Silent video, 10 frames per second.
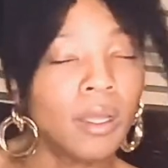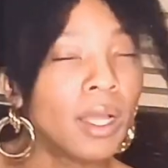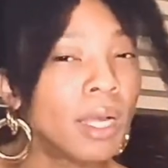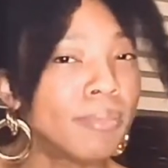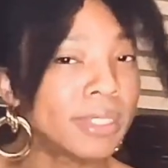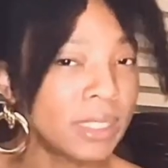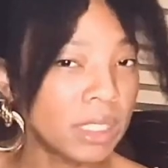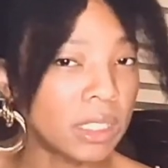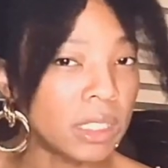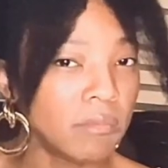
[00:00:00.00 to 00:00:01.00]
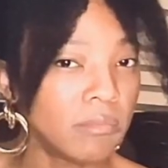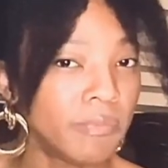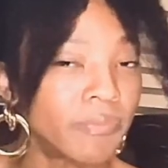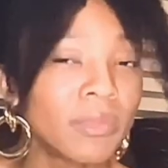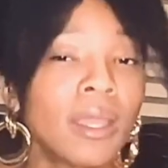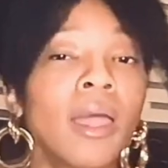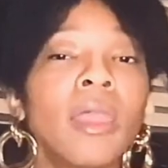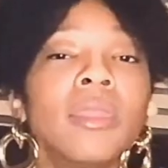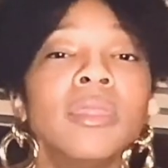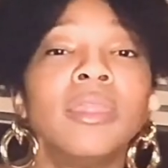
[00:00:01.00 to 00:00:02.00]
Obscenity.
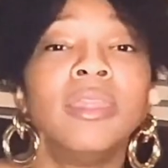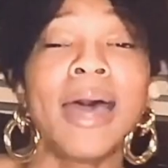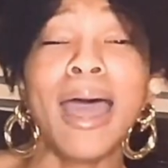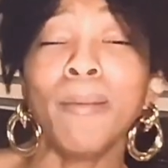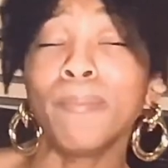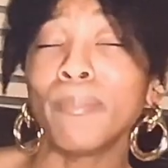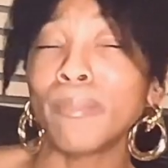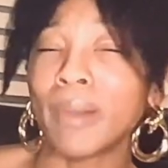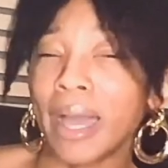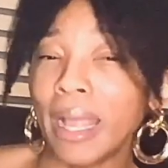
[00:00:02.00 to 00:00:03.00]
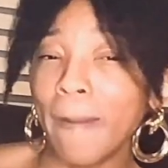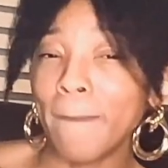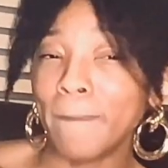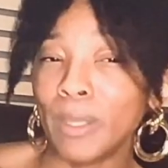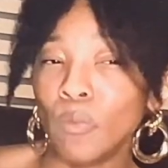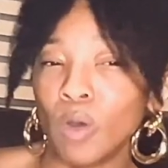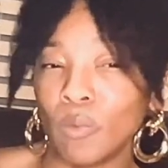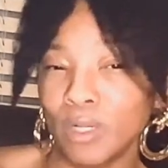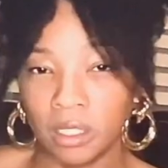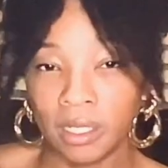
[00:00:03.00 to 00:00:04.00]
That might be one
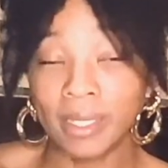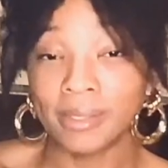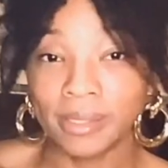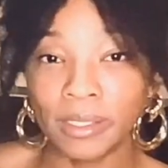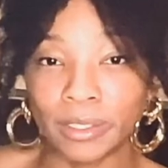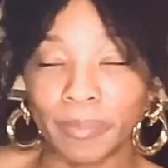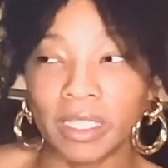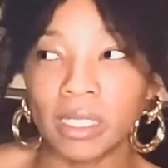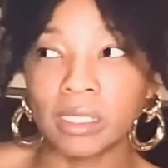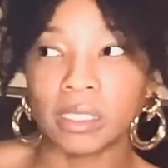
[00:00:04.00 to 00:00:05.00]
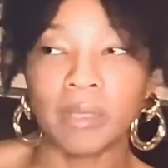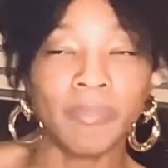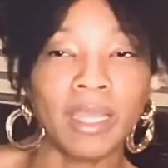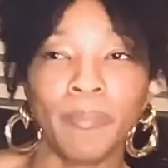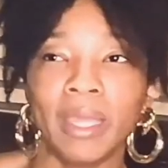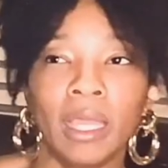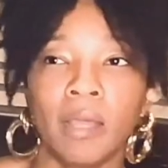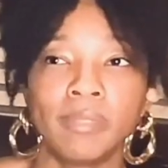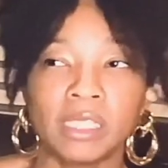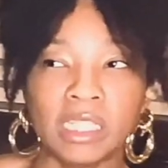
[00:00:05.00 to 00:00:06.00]
we should consider, because something being
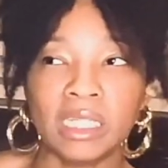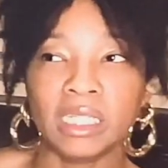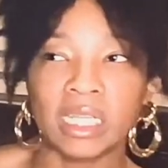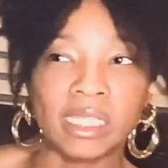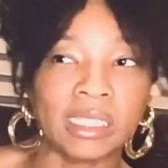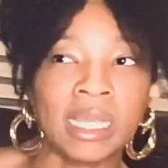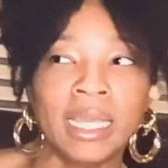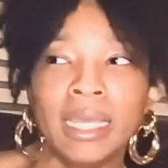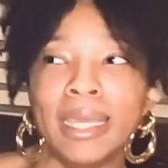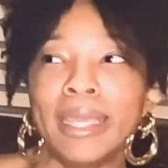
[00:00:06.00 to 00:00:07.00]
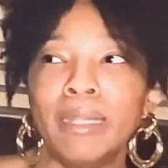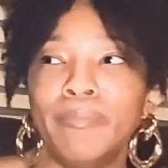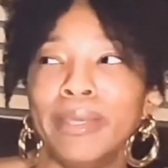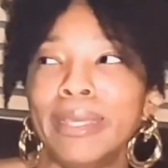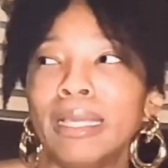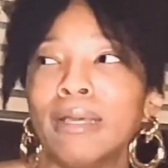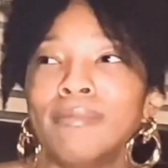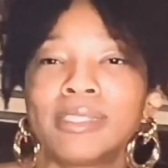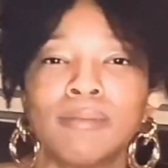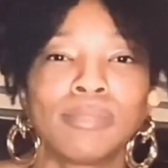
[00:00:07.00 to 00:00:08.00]
obscene is it being of
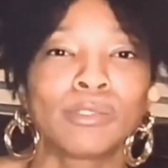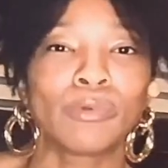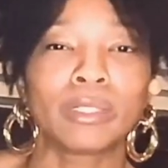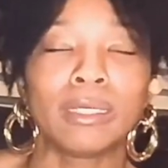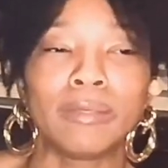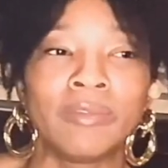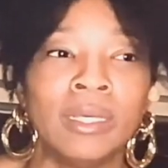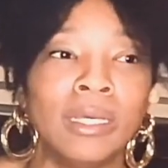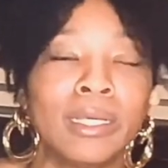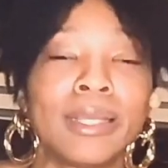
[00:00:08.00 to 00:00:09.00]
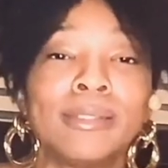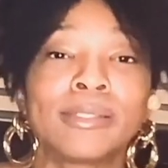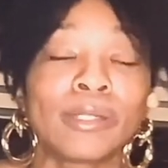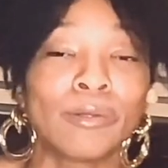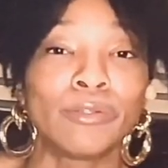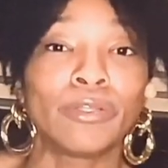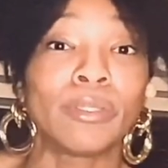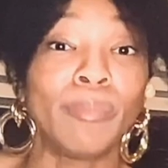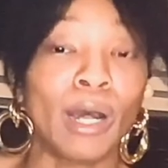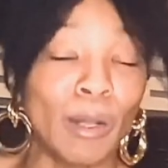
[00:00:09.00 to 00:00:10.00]
some sort of concern to the
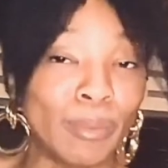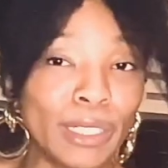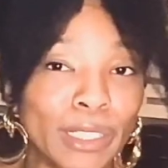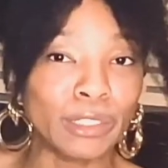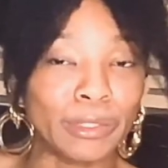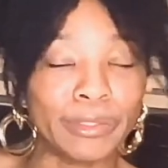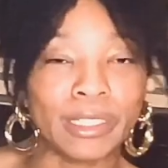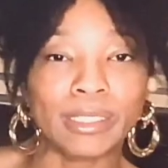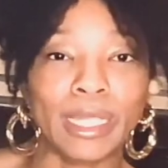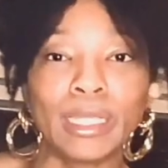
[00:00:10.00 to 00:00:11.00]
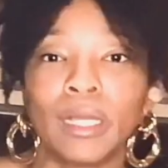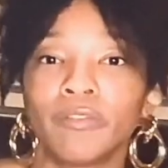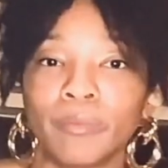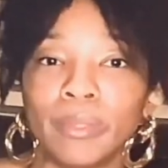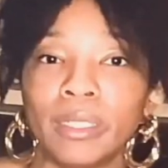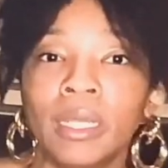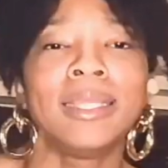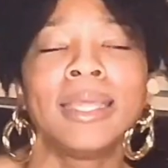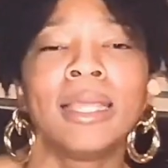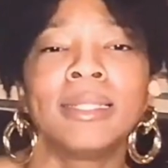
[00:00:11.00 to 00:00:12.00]
public, to the state government,
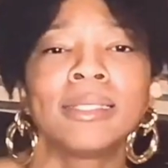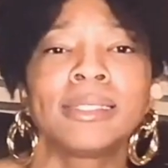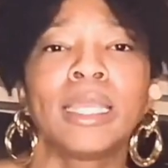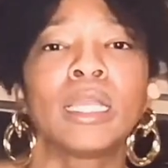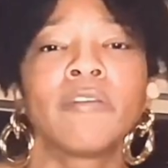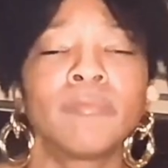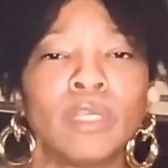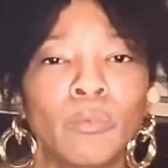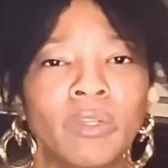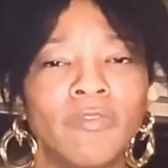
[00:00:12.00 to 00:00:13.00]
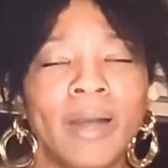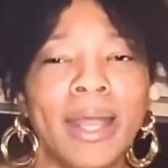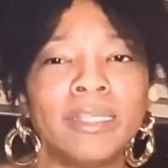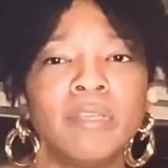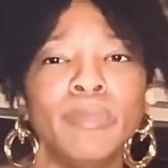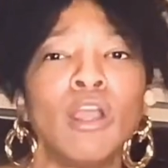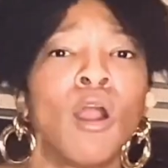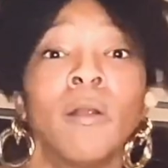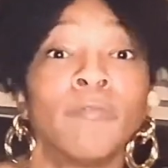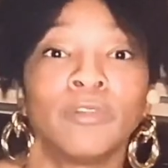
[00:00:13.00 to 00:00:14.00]
that the state government would find to be
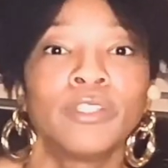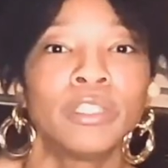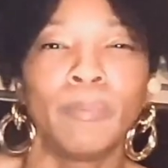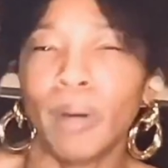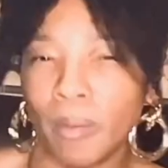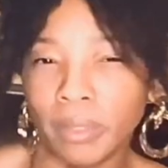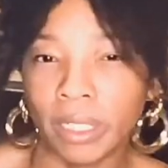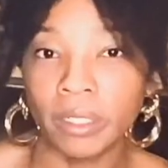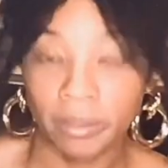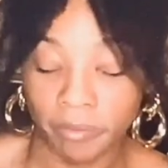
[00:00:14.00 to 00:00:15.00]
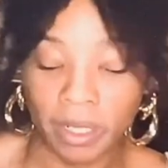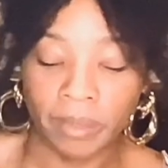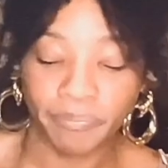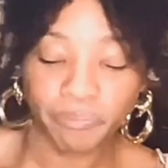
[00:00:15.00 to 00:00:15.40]
harmful to the public, right?